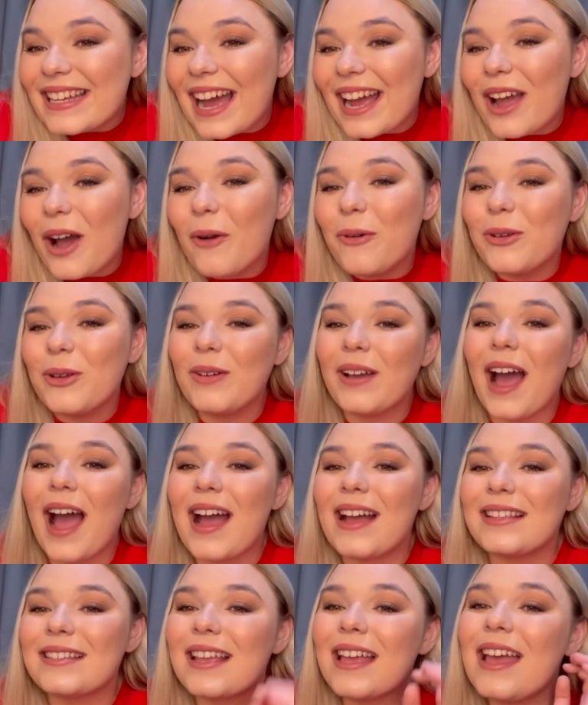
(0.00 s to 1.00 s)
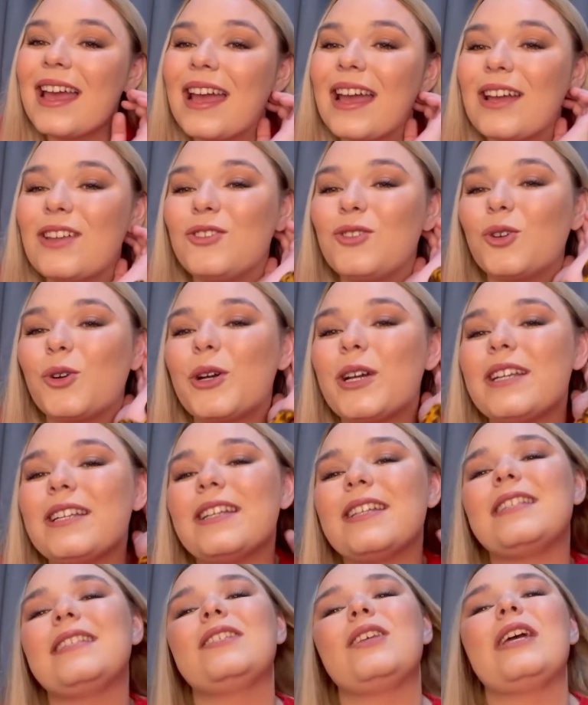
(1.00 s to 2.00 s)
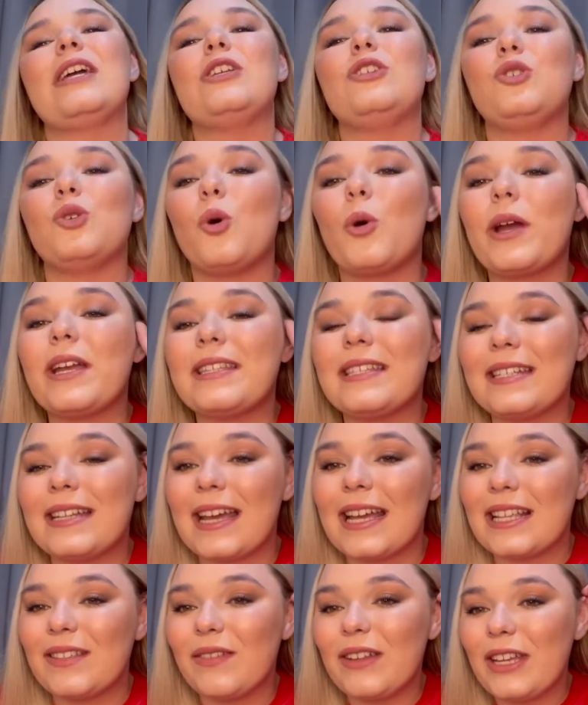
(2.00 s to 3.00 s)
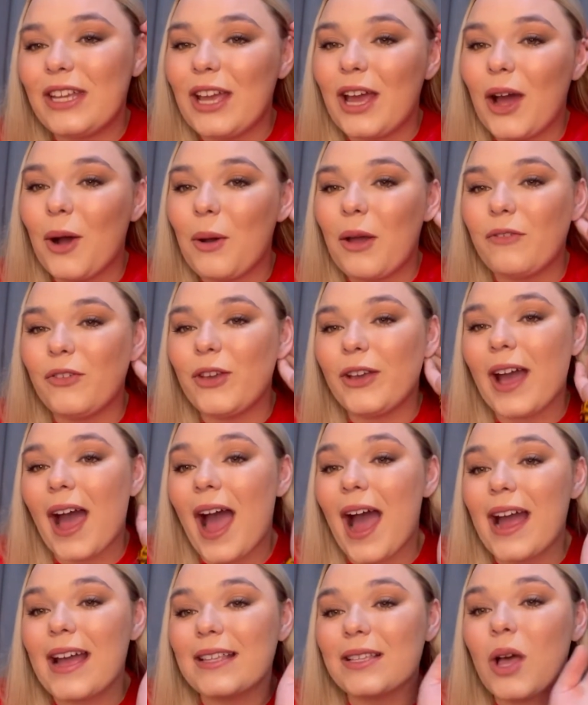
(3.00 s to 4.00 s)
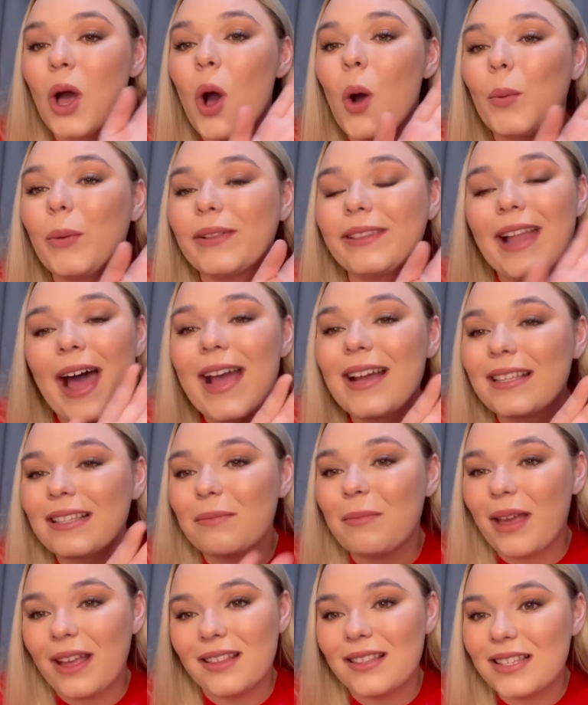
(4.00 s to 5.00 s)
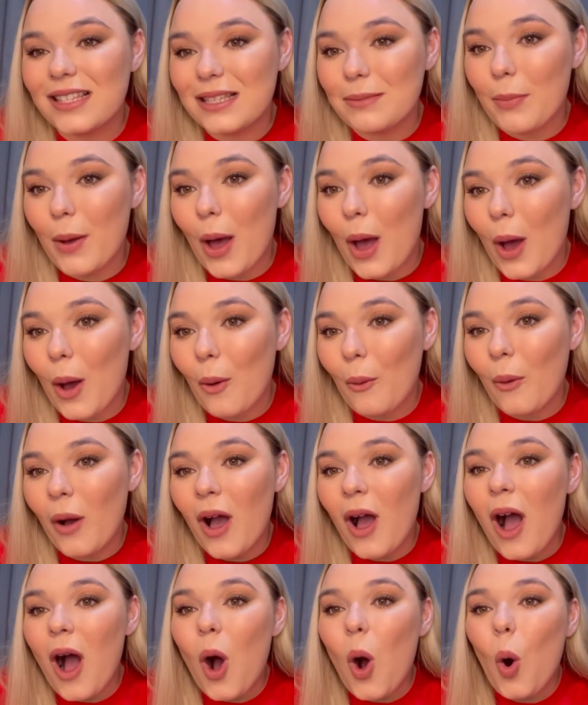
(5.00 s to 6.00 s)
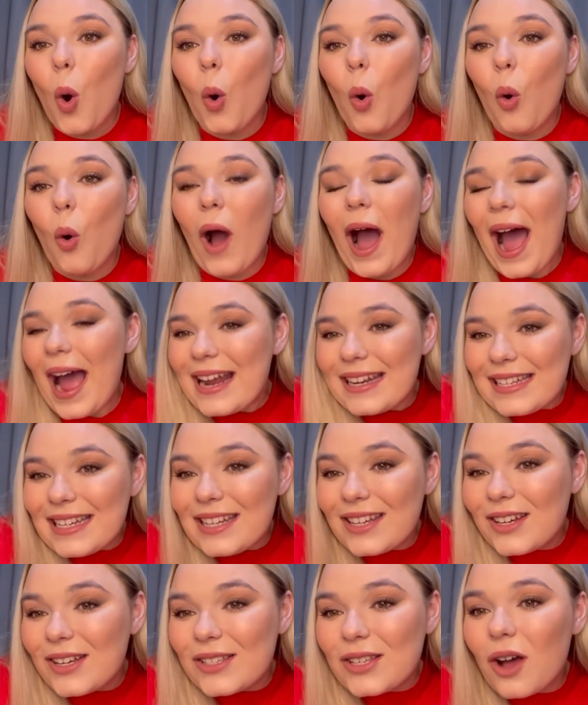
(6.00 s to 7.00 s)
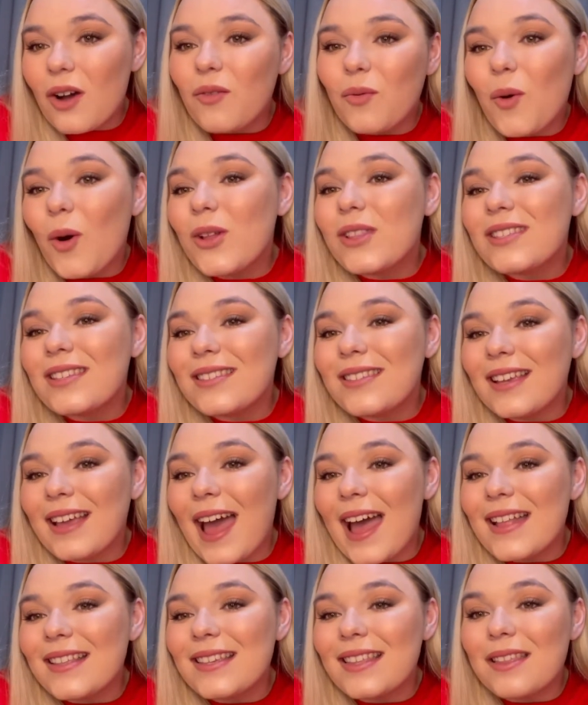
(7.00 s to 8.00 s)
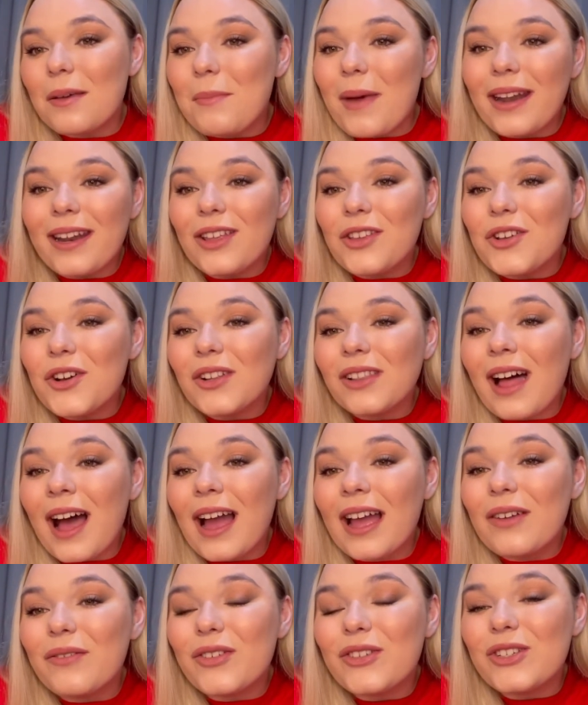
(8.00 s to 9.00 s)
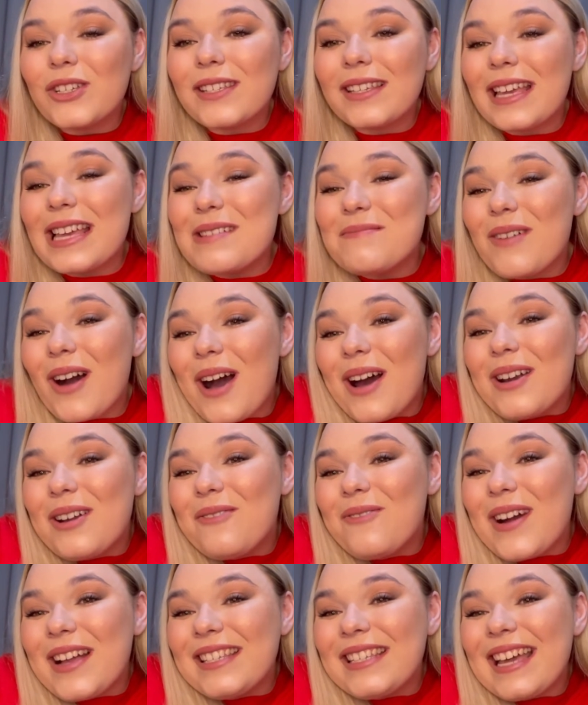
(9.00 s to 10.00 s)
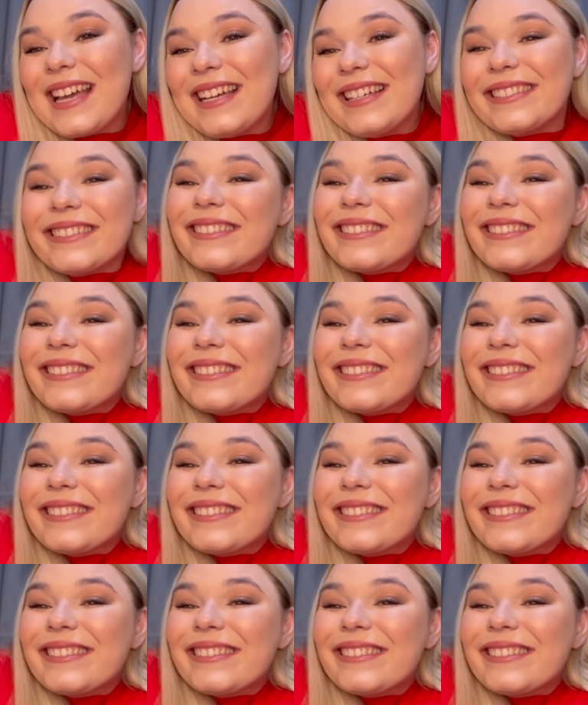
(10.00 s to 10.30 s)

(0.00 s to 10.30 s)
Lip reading: I hope you guys enjoy today's video. If you guys would like some inspo or ideas of what to get the men in your life, just keep on watching.